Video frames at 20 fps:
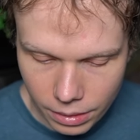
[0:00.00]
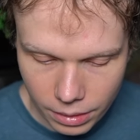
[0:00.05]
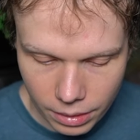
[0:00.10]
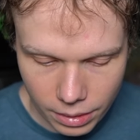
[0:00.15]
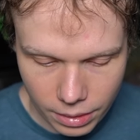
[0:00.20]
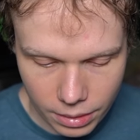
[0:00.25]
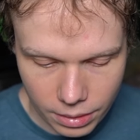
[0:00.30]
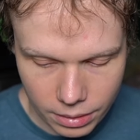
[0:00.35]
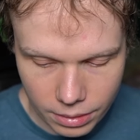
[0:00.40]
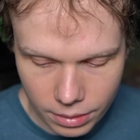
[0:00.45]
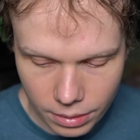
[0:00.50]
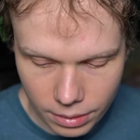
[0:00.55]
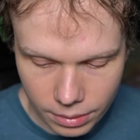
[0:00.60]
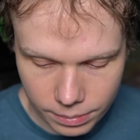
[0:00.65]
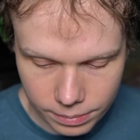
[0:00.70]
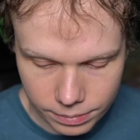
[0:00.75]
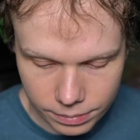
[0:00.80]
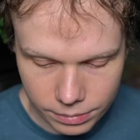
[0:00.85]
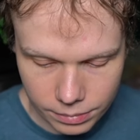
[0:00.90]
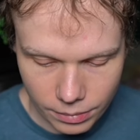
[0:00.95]
And,
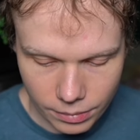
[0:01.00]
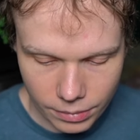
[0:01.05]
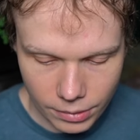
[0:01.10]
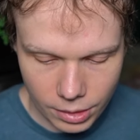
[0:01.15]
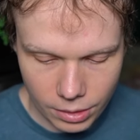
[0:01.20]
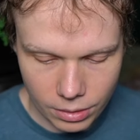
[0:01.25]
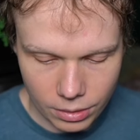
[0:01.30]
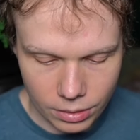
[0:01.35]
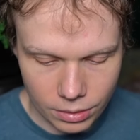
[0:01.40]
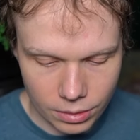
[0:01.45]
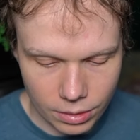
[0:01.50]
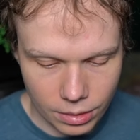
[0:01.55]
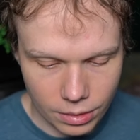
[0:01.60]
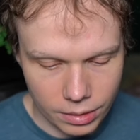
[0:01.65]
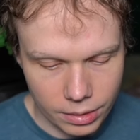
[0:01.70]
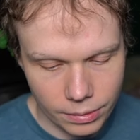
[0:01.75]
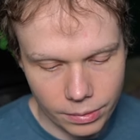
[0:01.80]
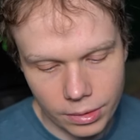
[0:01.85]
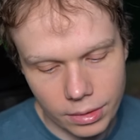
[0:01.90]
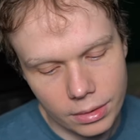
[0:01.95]
um, you know, there's all
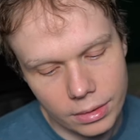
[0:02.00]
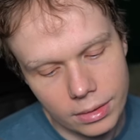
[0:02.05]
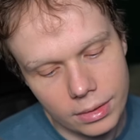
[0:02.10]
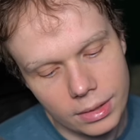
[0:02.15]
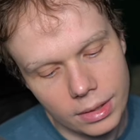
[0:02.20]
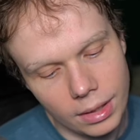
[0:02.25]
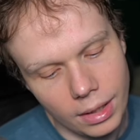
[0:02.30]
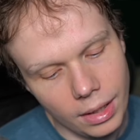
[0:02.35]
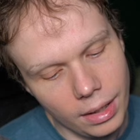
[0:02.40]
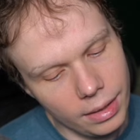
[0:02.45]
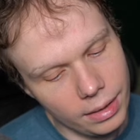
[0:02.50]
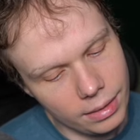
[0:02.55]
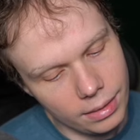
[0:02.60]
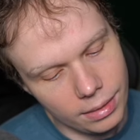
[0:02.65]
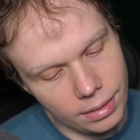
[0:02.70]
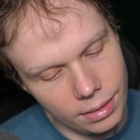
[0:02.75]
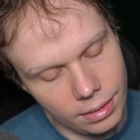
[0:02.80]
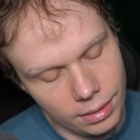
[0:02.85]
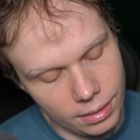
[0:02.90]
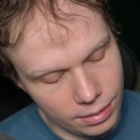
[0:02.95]
different
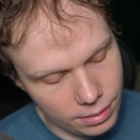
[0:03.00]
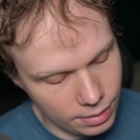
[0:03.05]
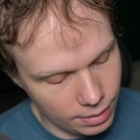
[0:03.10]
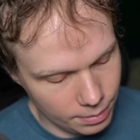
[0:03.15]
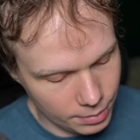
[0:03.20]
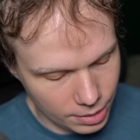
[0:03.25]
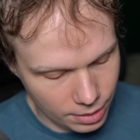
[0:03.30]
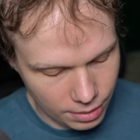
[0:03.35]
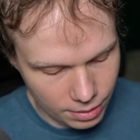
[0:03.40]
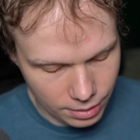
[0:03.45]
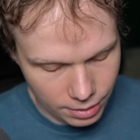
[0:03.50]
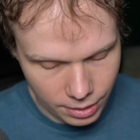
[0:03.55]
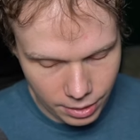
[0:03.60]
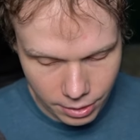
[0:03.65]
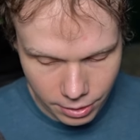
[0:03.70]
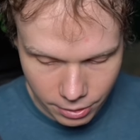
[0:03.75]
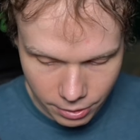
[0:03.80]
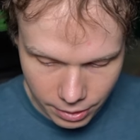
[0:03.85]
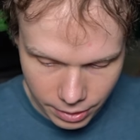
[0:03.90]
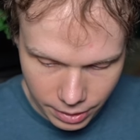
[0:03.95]
sizes. I'm kind of
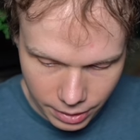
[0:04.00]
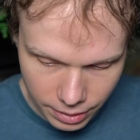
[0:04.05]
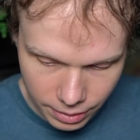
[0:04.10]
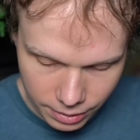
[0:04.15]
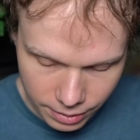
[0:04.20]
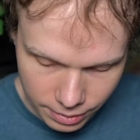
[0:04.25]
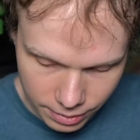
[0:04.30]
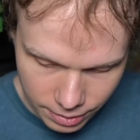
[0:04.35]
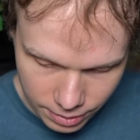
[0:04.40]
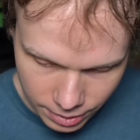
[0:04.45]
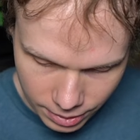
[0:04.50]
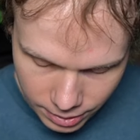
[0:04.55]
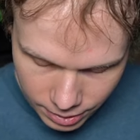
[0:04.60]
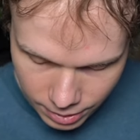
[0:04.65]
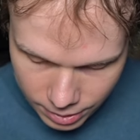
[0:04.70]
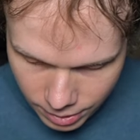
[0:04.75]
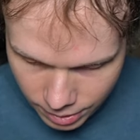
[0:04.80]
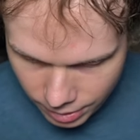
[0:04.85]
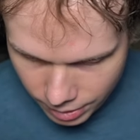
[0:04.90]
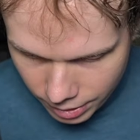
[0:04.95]
curious
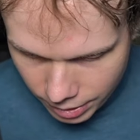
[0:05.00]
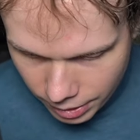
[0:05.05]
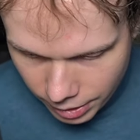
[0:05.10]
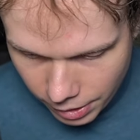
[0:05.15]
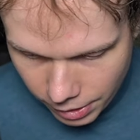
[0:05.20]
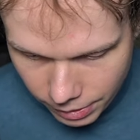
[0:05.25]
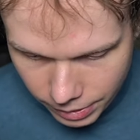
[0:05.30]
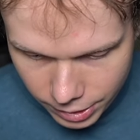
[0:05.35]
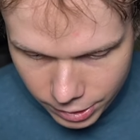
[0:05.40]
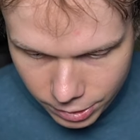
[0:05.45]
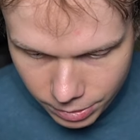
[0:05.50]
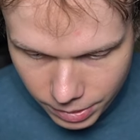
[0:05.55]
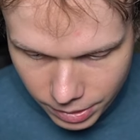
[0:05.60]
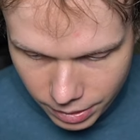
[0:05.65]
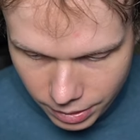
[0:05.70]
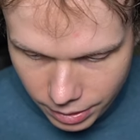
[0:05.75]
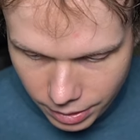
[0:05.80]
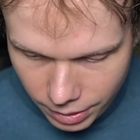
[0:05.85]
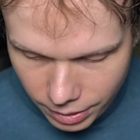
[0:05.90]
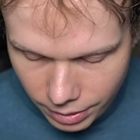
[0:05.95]
how each one
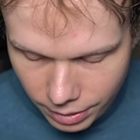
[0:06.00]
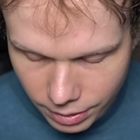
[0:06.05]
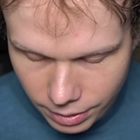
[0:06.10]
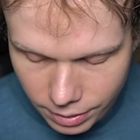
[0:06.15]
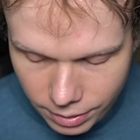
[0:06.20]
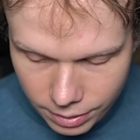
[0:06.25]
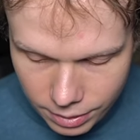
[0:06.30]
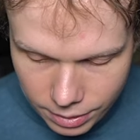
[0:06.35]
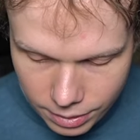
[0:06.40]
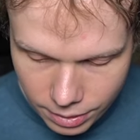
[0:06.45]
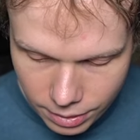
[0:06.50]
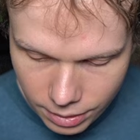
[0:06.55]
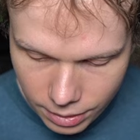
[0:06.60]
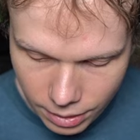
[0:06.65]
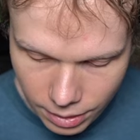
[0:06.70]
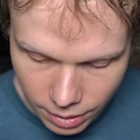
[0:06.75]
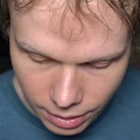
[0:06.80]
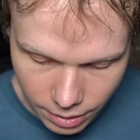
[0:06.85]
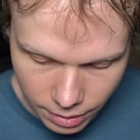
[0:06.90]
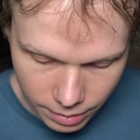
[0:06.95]
of these
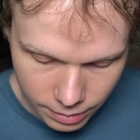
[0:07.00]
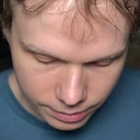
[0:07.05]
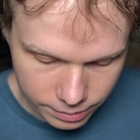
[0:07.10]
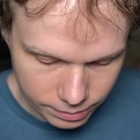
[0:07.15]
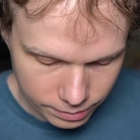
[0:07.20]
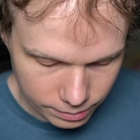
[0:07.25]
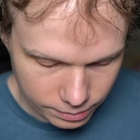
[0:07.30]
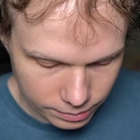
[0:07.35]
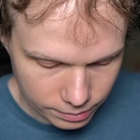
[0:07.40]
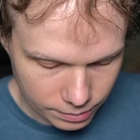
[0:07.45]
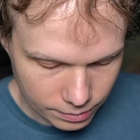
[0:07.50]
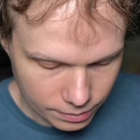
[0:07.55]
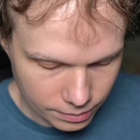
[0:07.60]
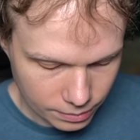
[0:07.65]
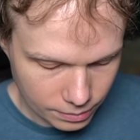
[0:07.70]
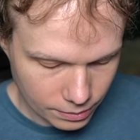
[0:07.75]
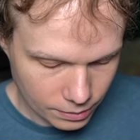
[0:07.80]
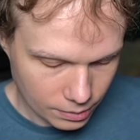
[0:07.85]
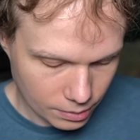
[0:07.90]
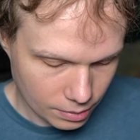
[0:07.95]
uh,
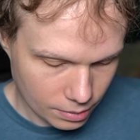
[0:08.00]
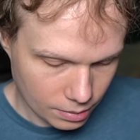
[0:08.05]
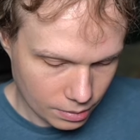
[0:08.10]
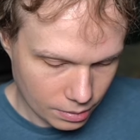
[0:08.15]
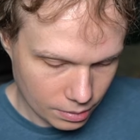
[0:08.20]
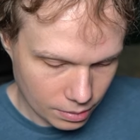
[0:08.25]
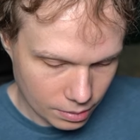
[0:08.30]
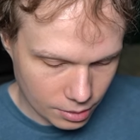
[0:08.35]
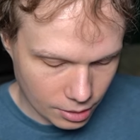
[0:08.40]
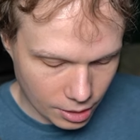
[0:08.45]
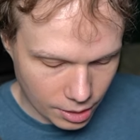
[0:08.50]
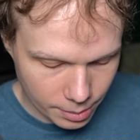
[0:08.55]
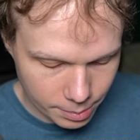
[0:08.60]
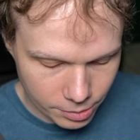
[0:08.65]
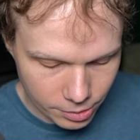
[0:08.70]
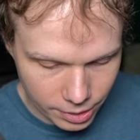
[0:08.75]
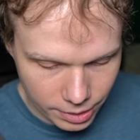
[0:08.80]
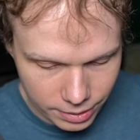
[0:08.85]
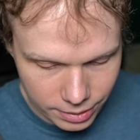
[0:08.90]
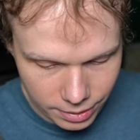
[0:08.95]

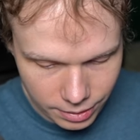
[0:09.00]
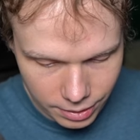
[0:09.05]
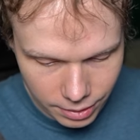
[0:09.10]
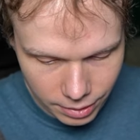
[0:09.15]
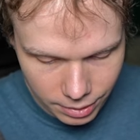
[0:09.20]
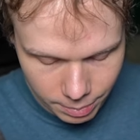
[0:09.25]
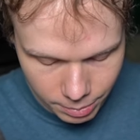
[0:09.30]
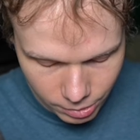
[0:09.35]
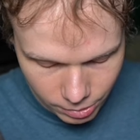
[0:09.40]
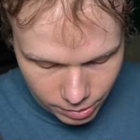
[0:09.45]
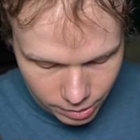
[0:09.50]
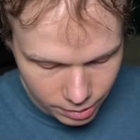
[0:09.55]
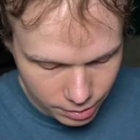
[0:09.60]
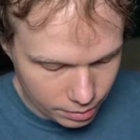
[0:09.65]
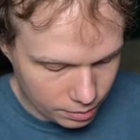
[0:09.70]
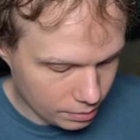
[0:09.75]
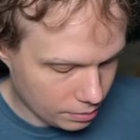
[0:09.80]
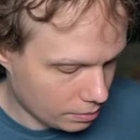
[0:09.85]
operates at this point.